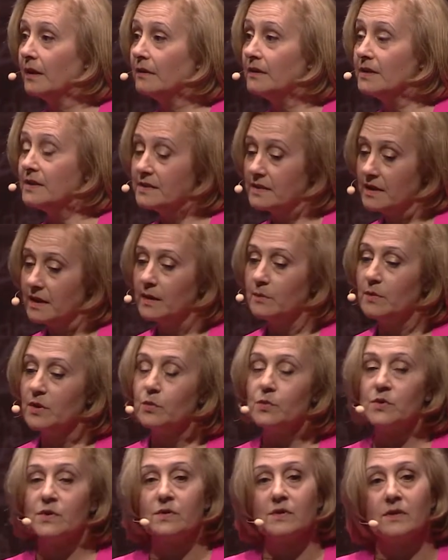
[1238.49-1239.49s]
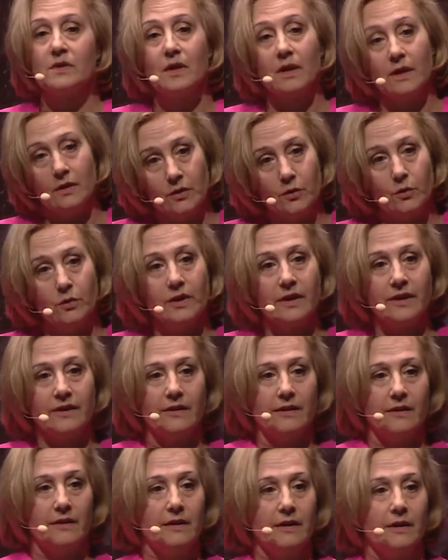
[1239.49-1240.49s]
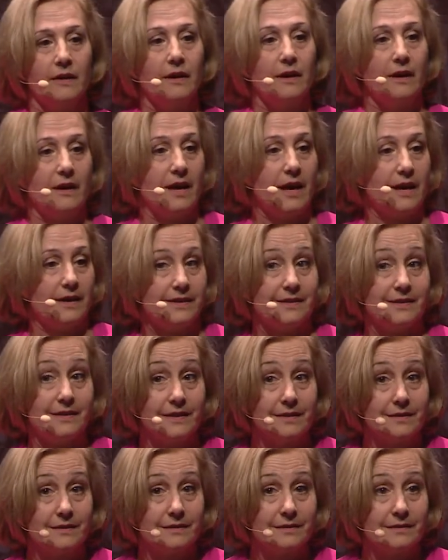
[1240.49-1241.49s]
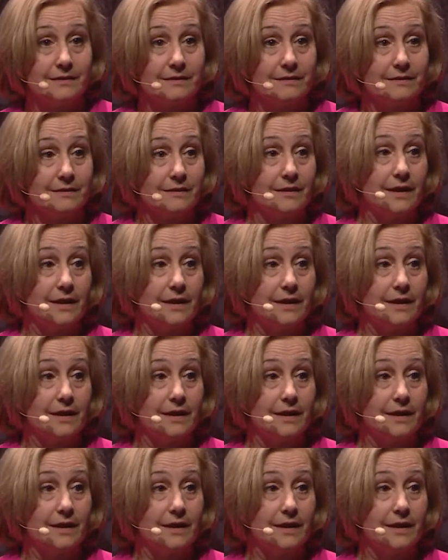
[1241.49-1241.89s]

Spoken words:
This time it was a nuclear accident.